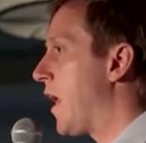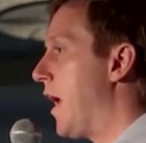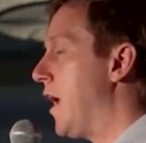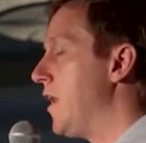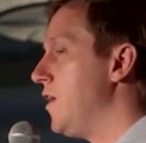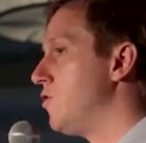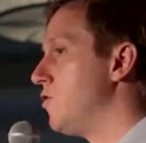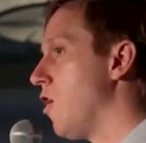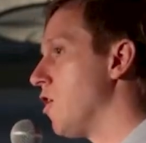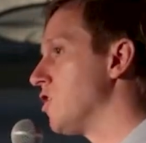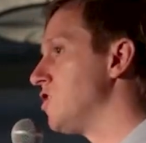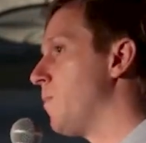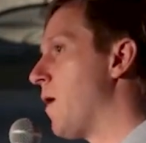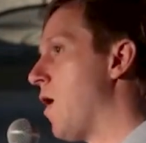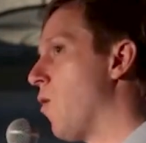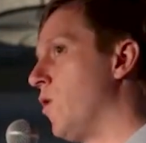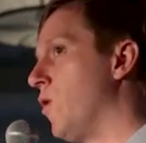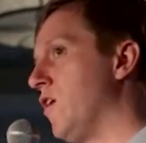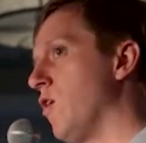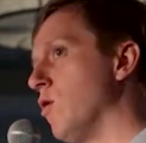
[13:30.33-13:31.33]
and he talks
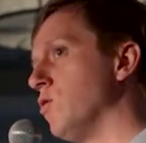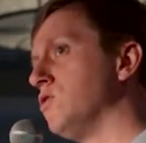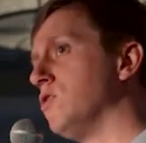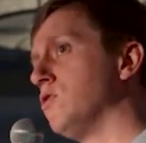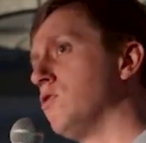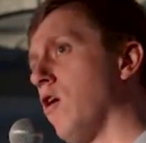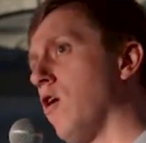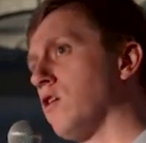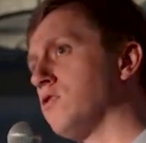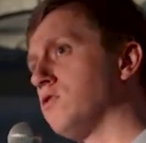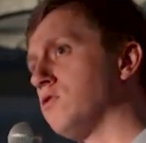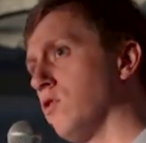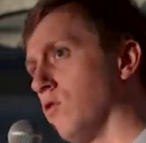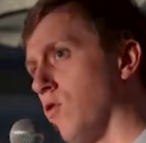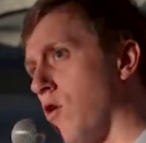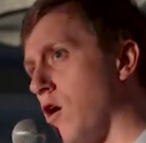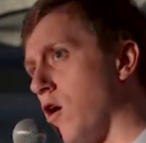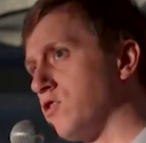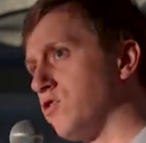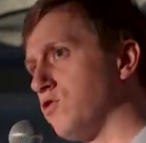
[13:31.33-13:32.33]
about when he goes and talks
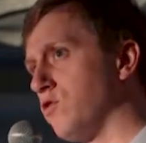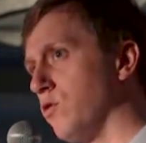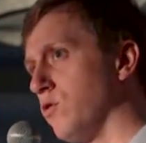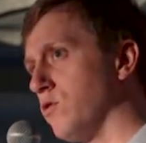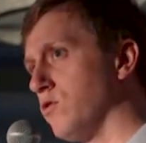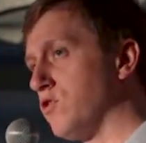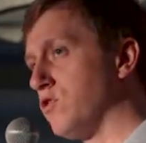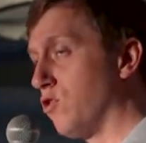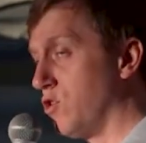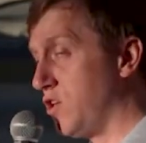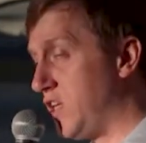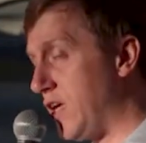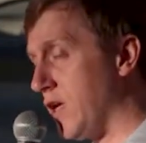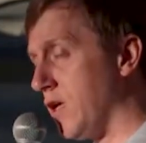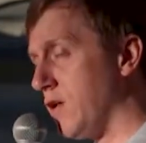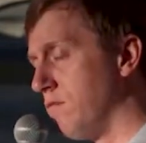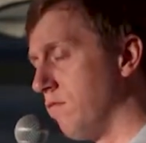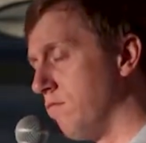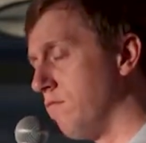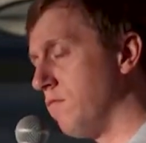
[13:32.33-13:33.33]
to law students, or
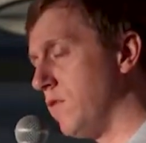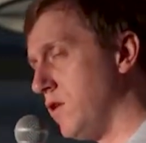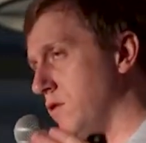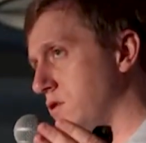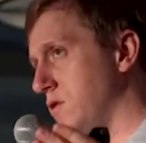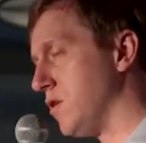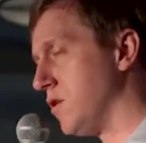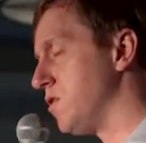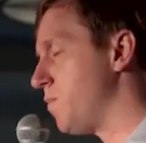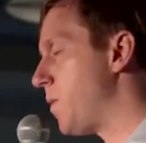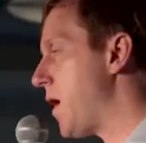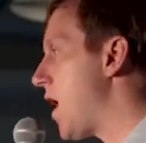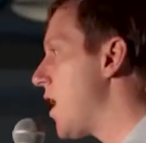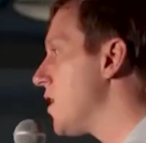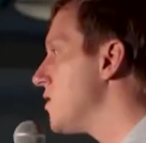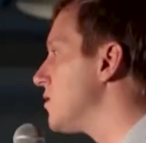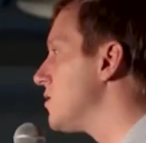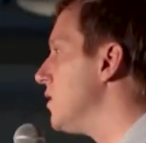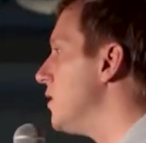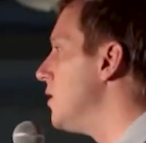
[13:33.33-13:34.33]
did, he's since
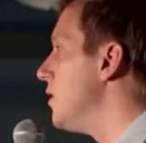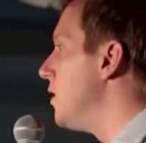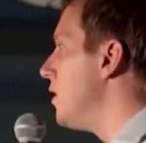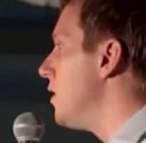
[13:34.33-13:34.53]
passed,